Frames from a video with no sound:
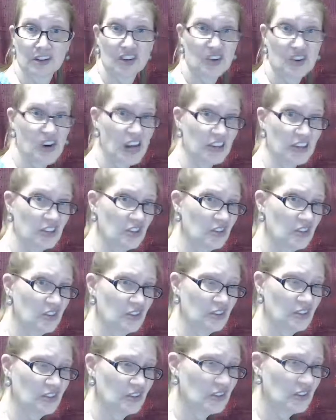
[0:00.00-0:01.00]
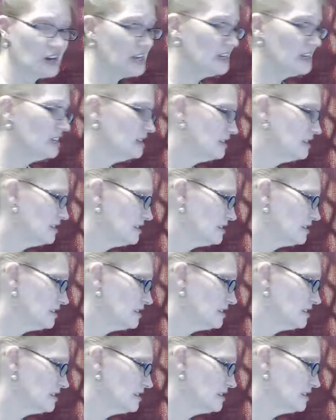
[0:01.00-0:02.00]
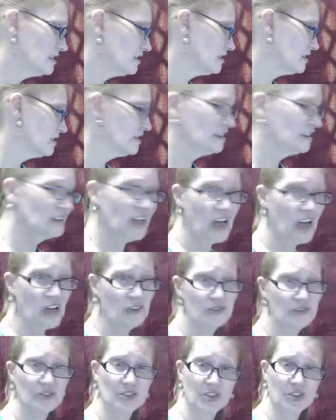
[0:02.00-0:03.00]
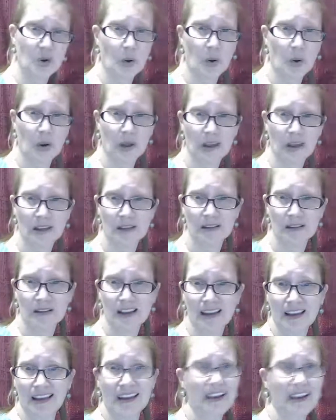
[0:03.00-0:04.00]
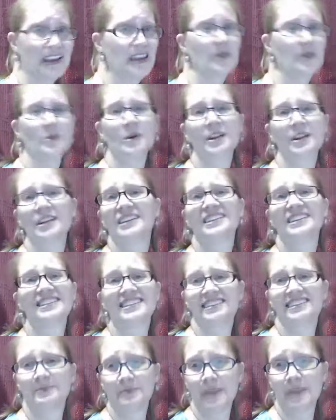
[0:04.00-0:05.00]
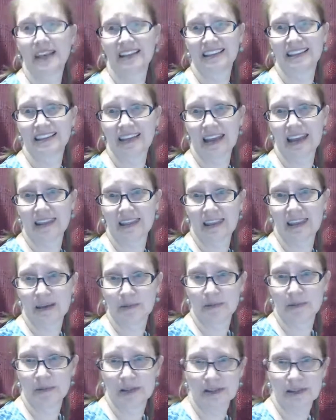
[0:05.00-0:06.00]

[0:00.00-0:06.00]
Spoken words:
grandeur, greatness, love, joy. It would extend them.